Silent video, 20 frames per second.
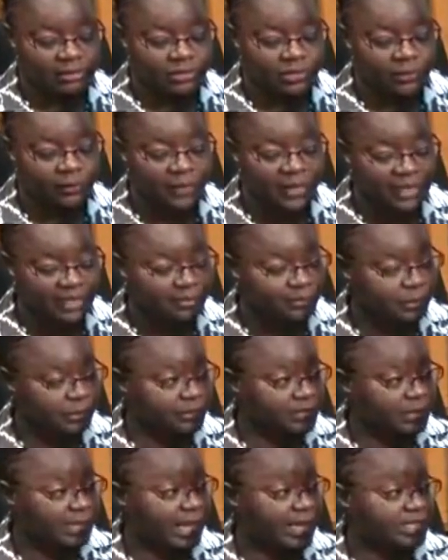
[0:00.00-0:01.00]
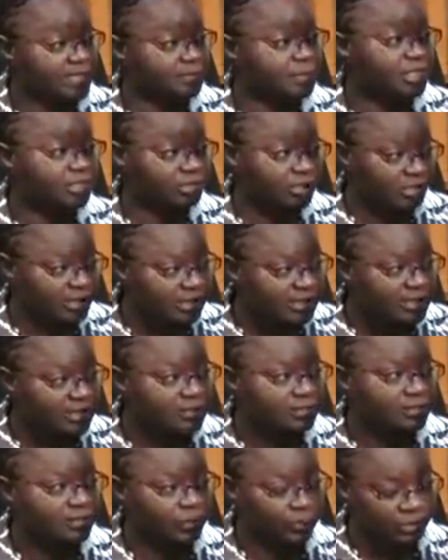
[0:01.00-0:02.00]
some passport size
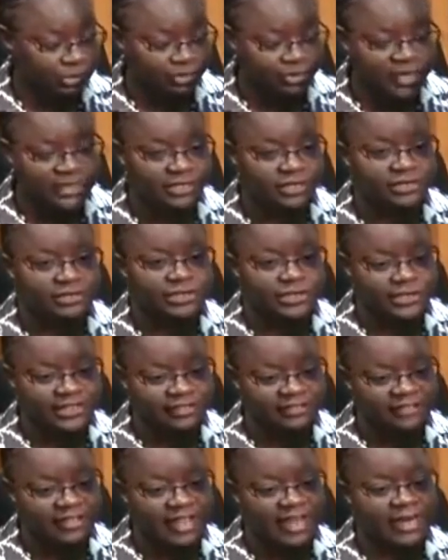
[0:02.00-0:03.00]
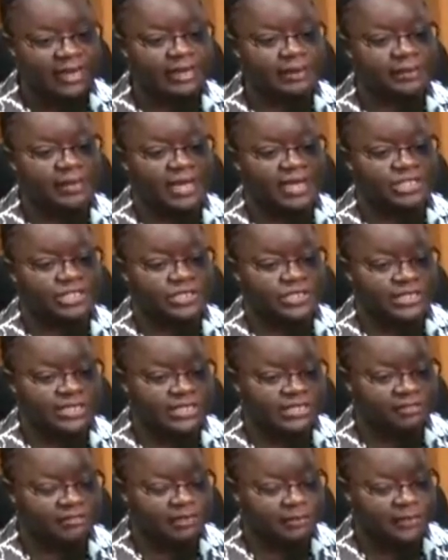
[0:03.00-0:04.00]
pictures, notarized or certified by
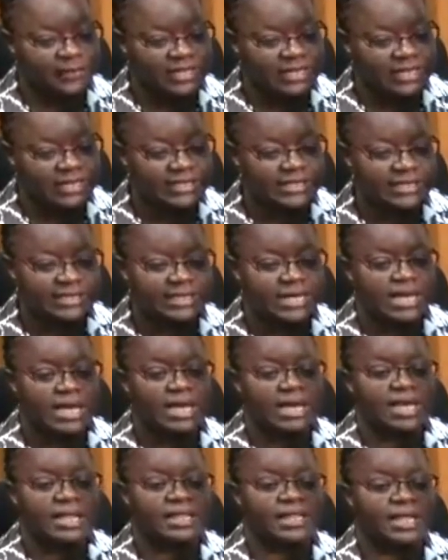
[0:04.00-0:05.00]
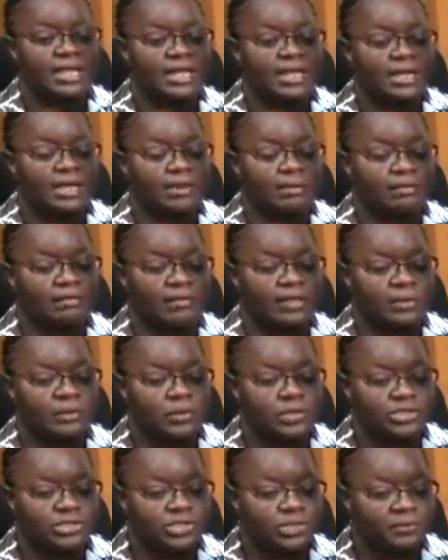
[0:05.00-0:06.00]
Justice of the Peace. They
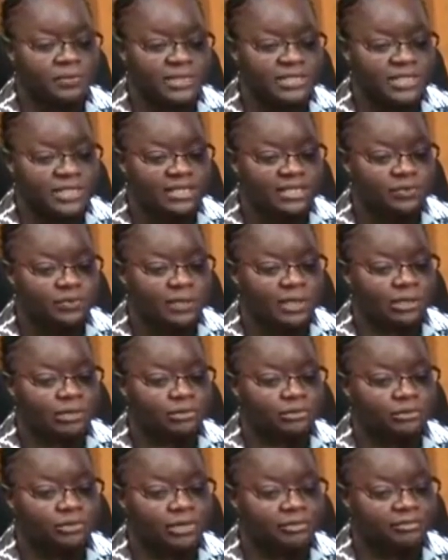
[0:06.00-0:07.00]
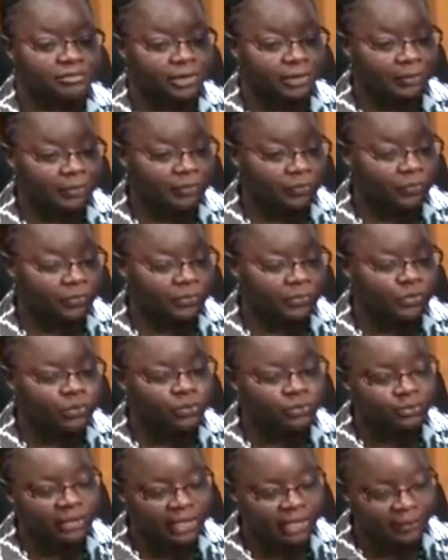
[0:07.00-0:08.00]
must submit as well
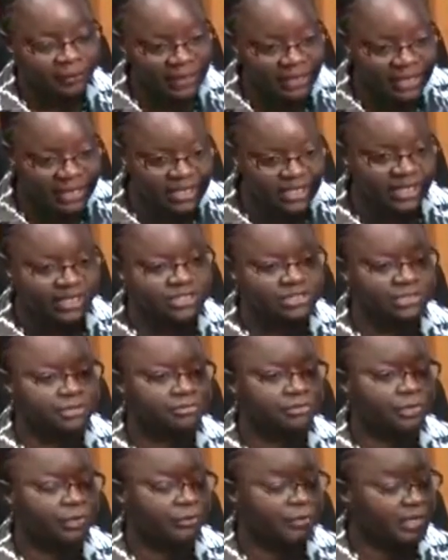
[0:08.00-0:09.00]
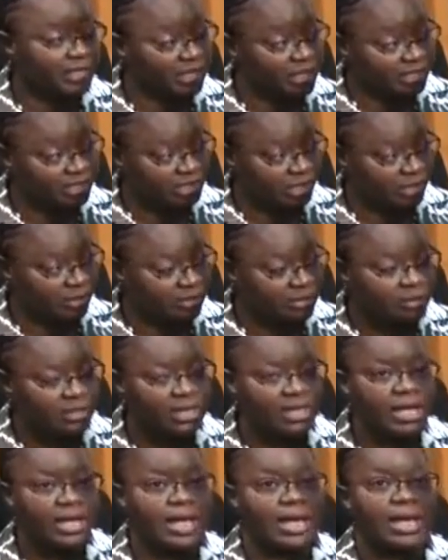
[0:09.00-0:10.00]
letters of recommendation,
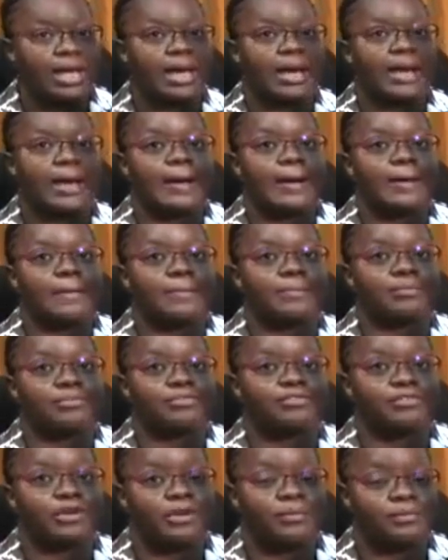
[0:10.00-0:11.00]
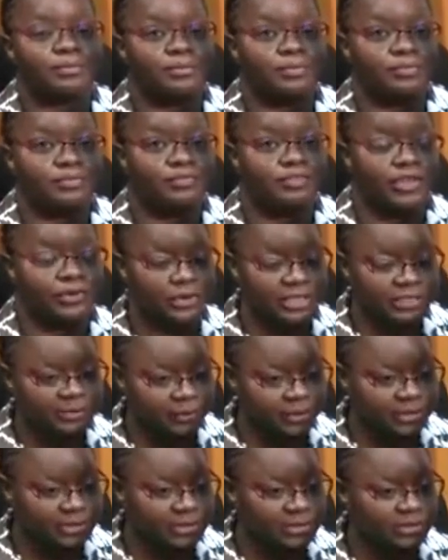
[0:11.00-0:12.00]
mm-hmm. From various
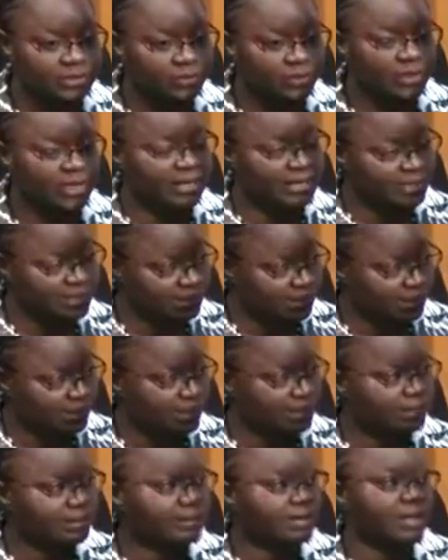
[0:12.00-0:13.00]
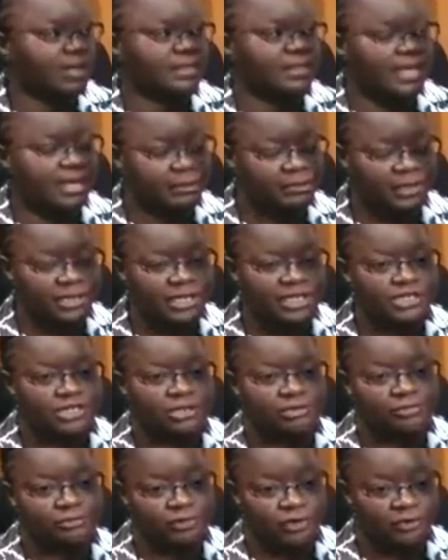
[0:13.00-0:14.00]
persons who are listed on the
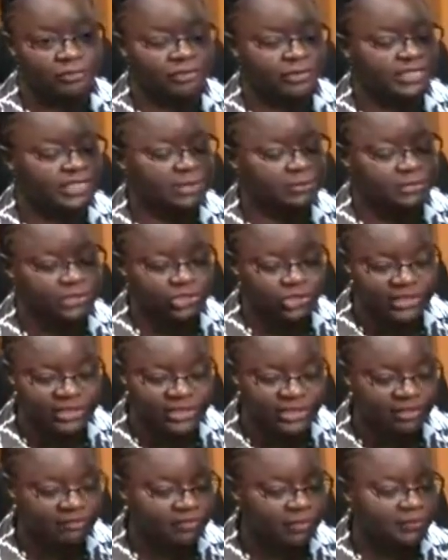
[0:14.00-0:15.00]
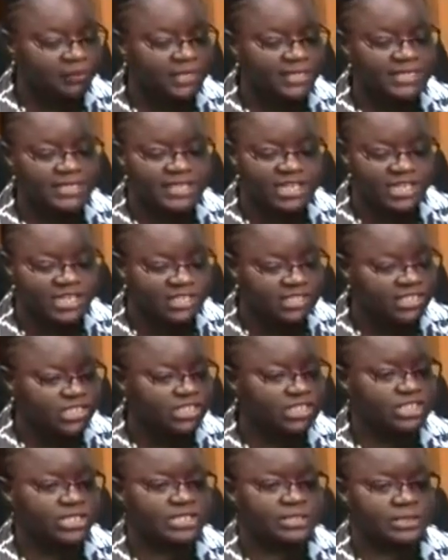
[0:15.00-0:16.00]
application form. For example, Justice of the Peace, senior
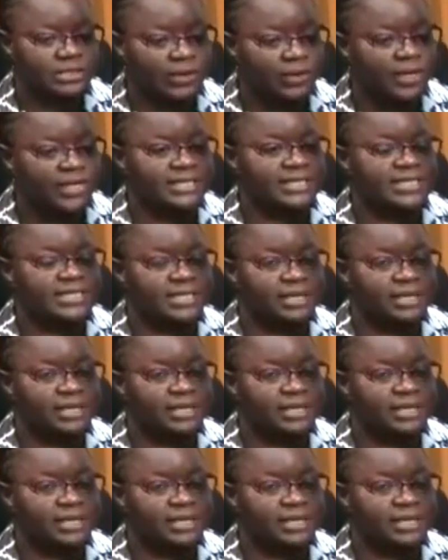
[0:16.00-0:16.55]
teachers, lawyers,